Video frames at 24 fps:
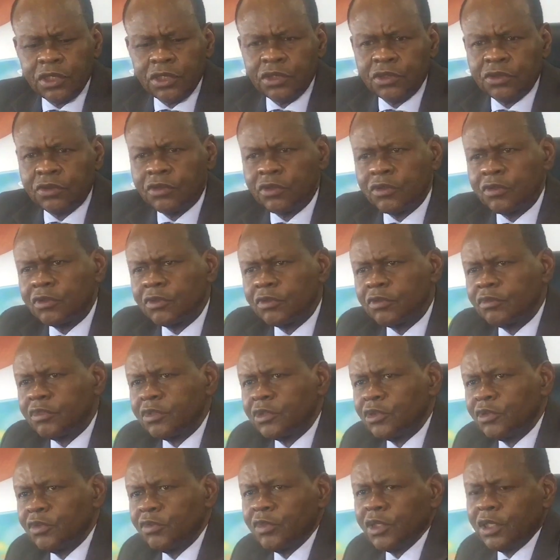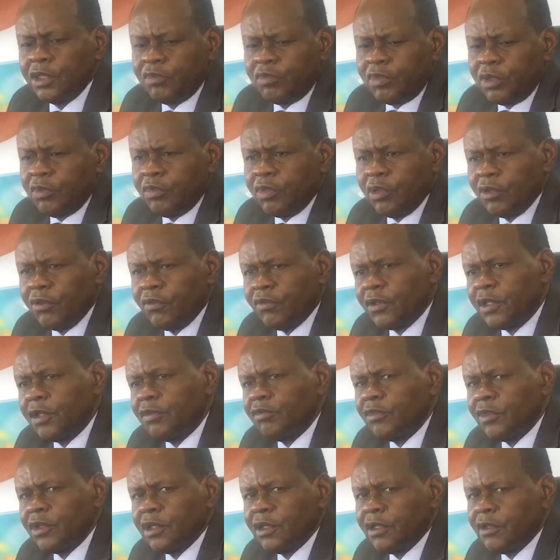to many people
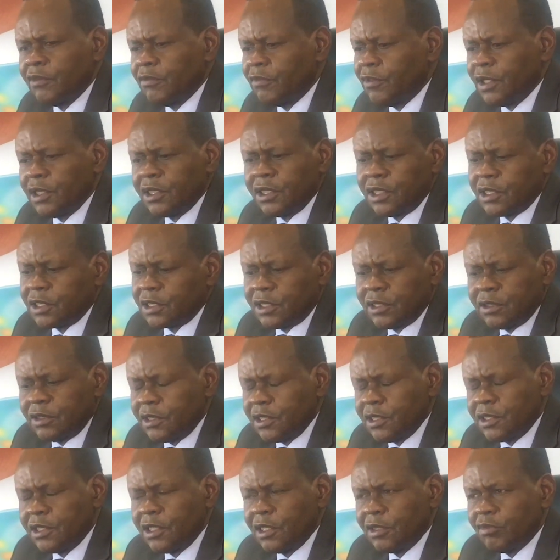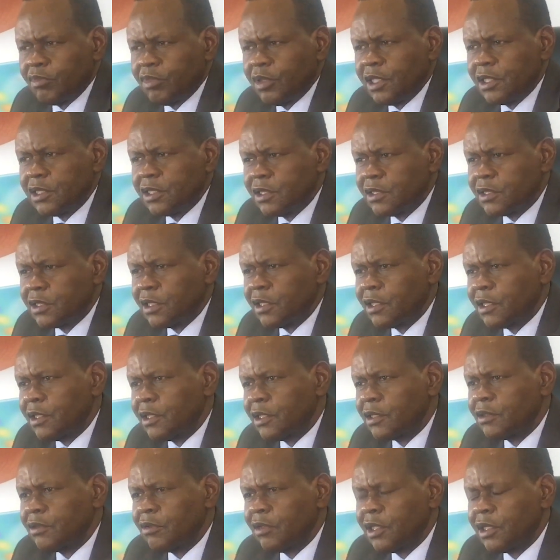from various distant places
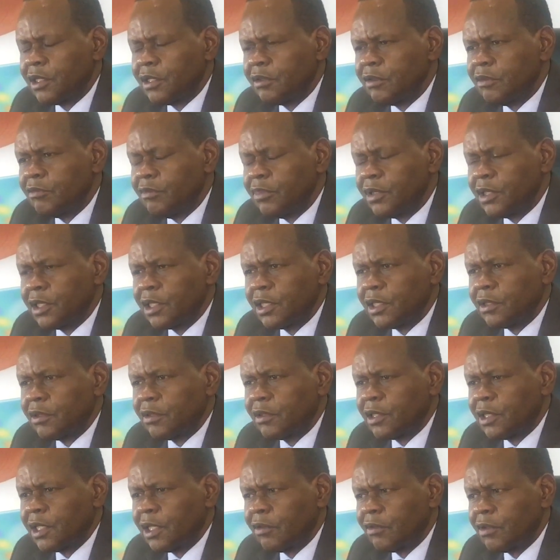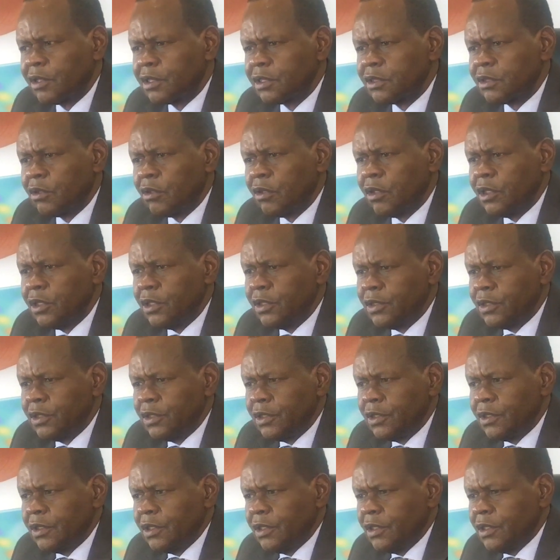actually being at Ondangwa. So
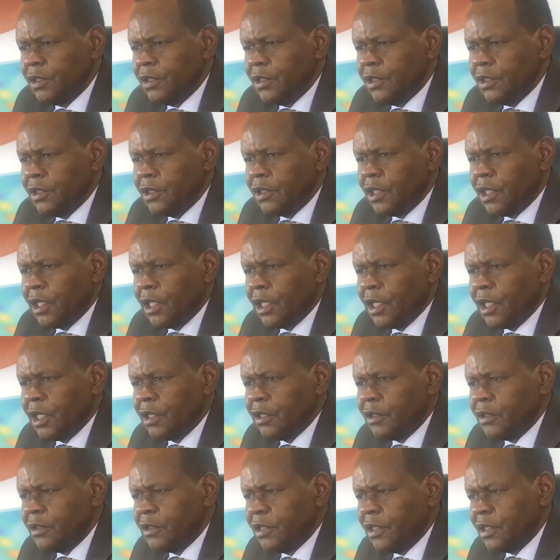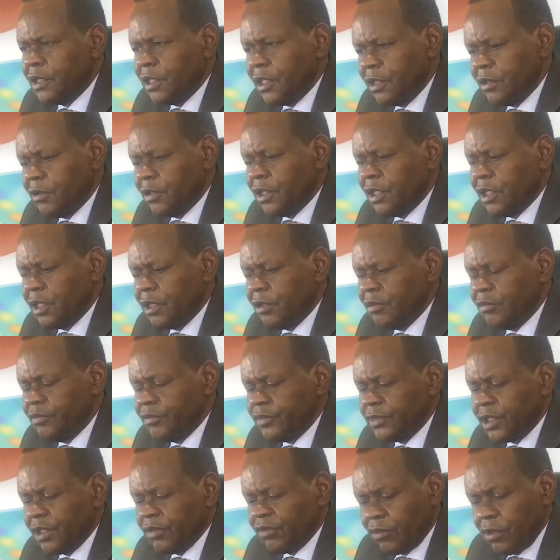and then when I,
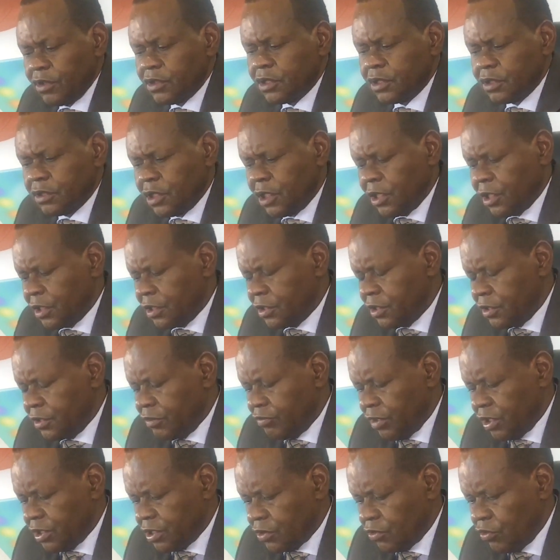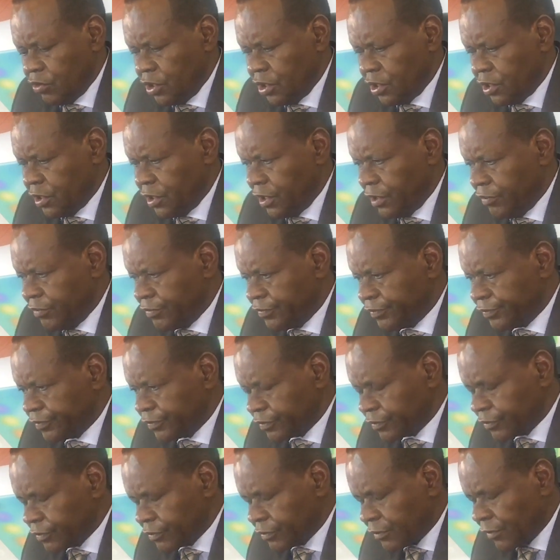of course, did my schooling there,
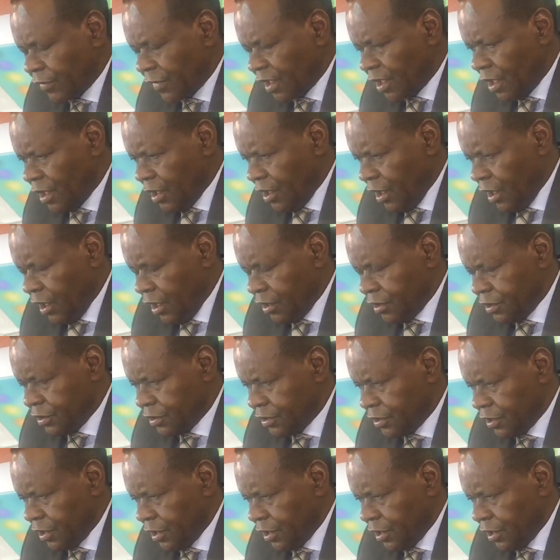and